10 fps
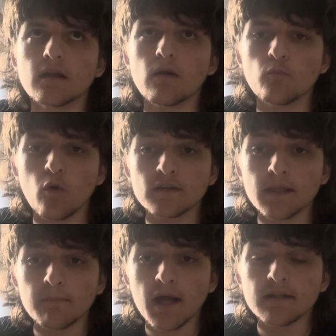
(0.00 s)

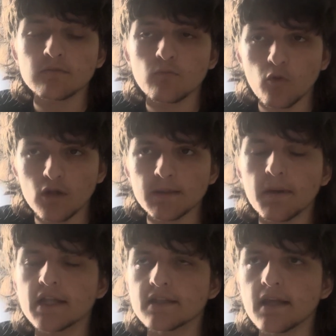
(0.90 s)
Wonder Man,
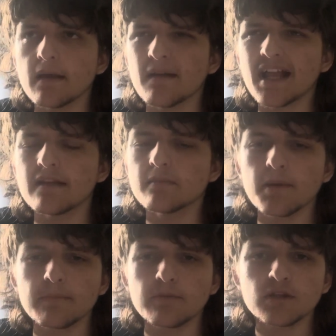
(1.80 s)
yeah, I can't
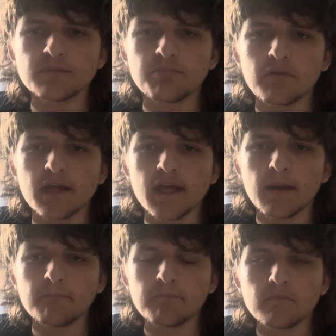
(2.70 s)
remember who's playing
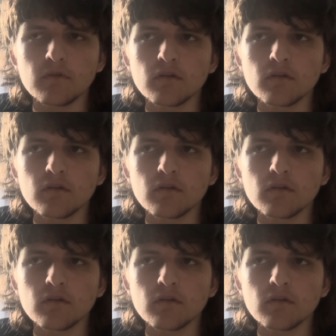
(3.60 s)
him.